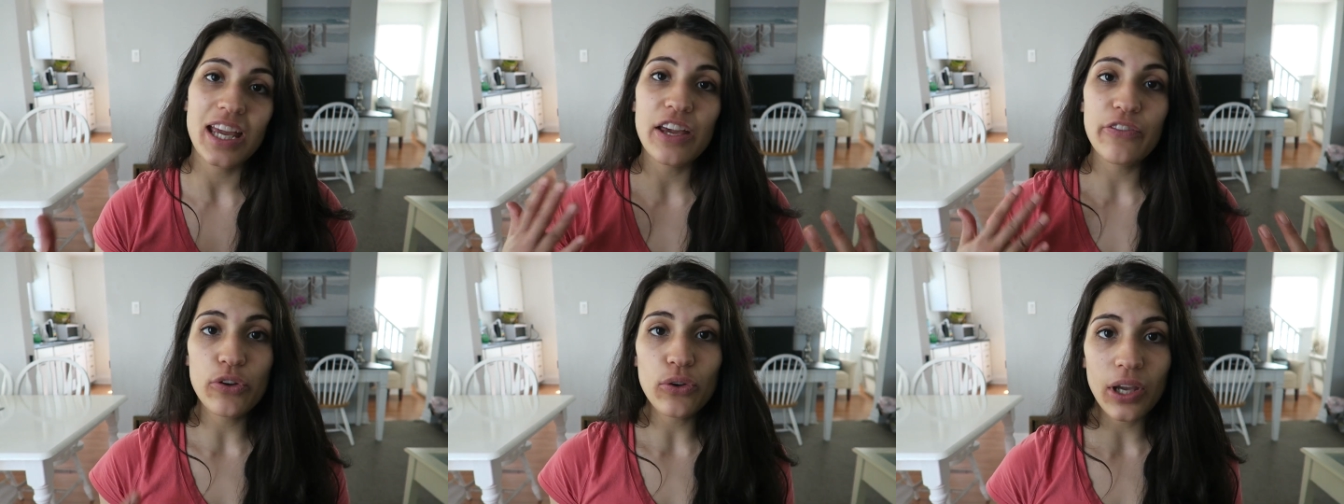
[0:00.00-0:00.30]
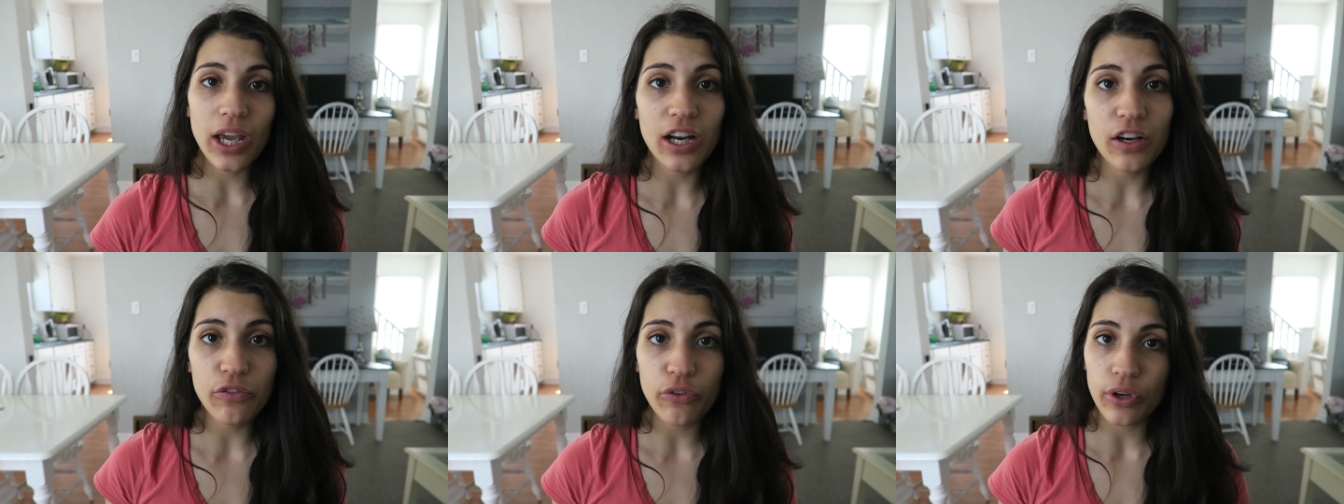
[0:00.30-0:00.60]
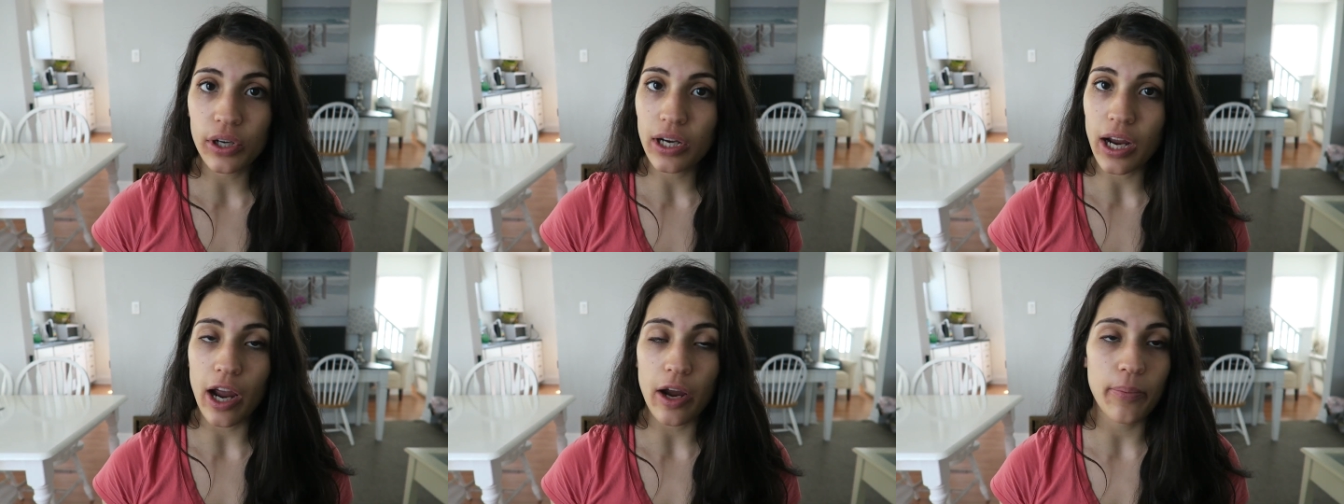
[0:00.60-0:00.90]
If you can't
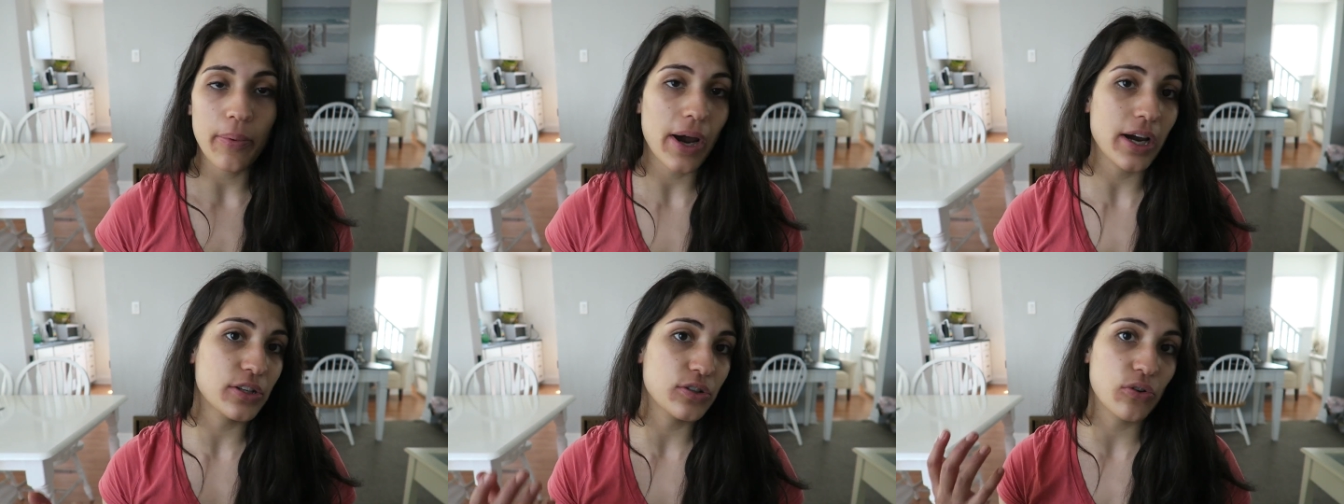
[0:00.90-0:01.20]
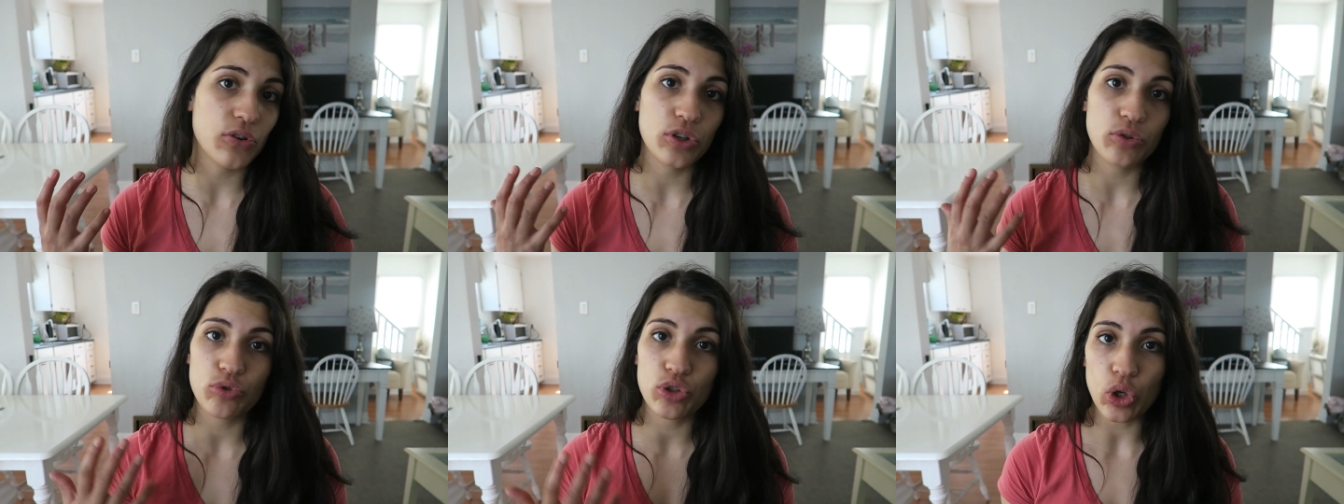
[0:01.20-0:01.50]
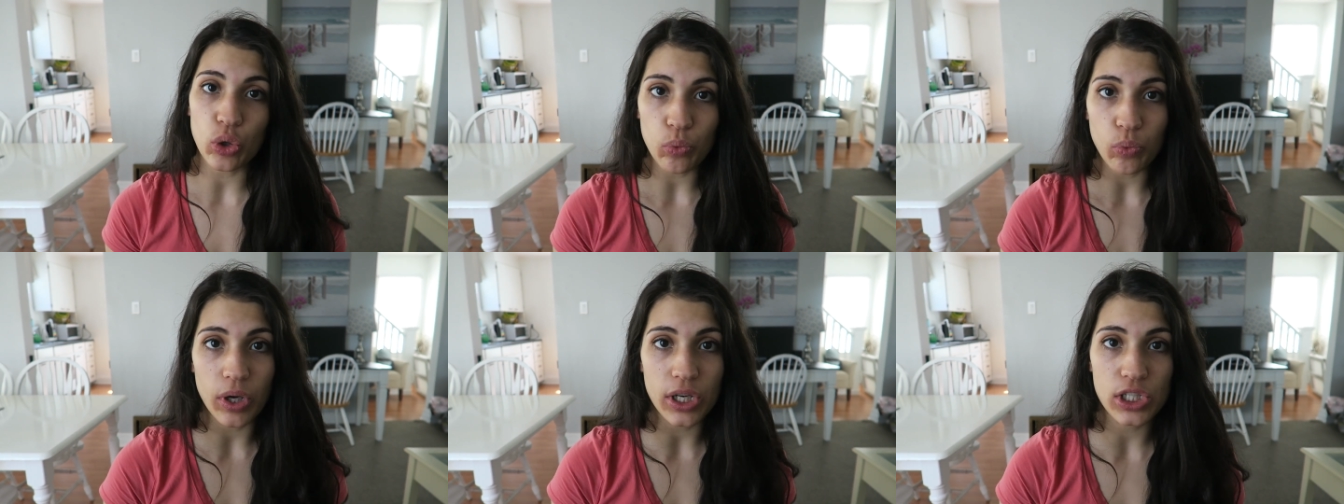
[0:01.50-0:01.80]
afford a chiropractor or you
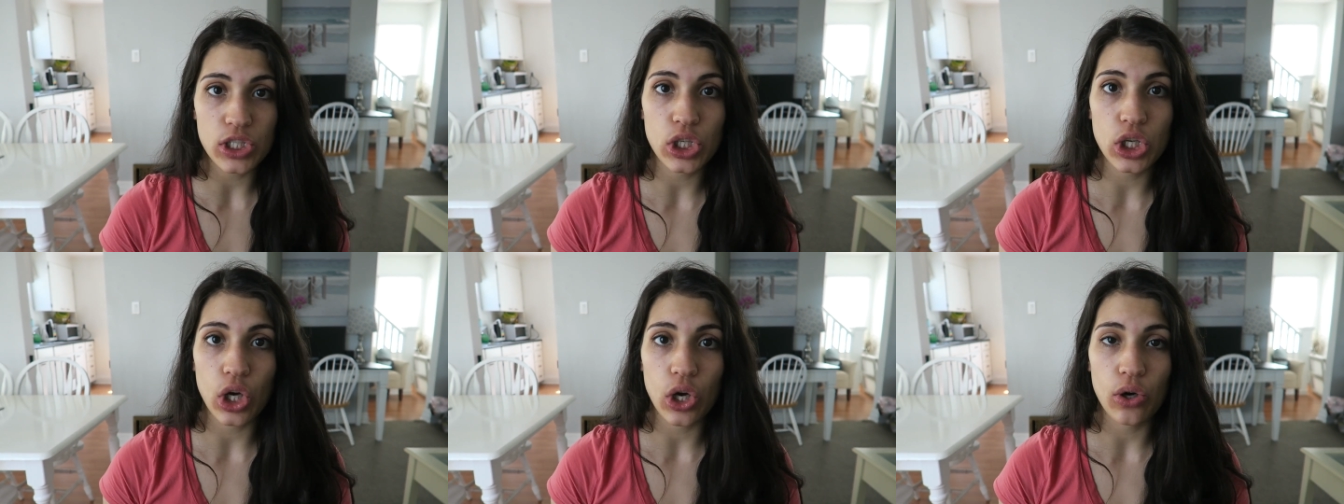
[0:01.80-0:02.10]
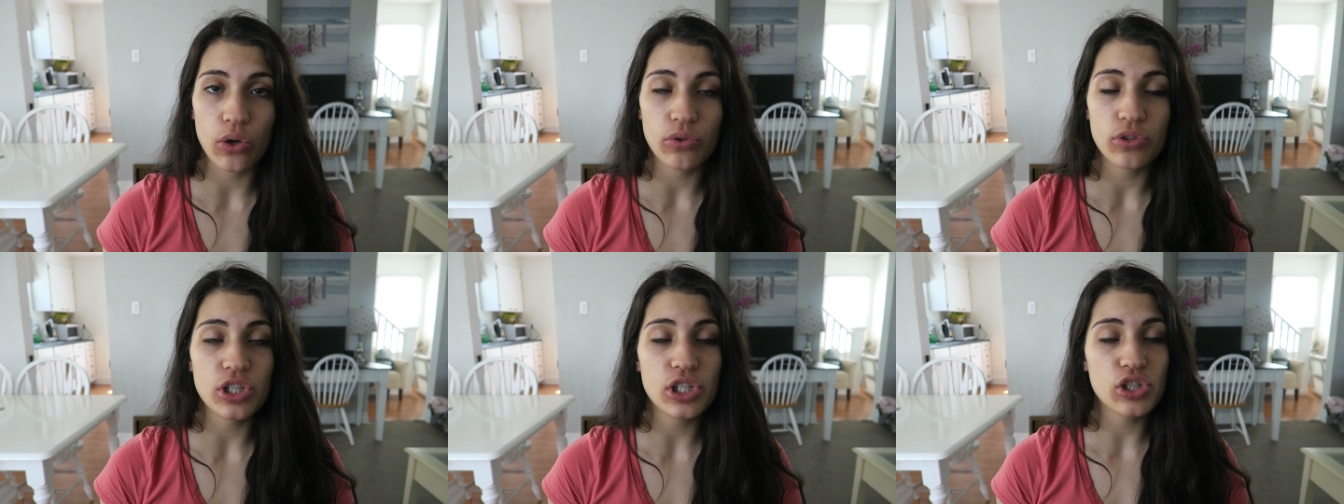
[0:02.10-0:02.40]
don't want to go,